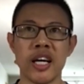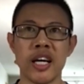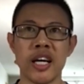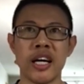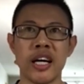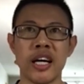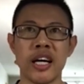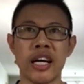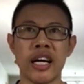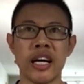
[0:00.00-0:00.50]

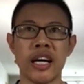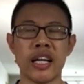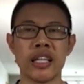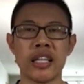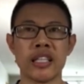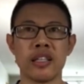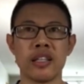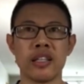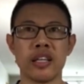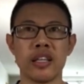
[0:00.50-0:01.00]
and
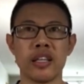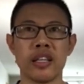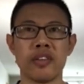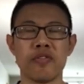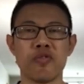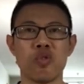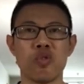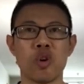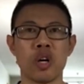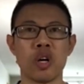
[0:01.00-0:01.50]
they
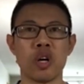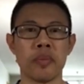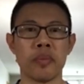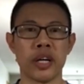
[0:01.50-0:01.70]
form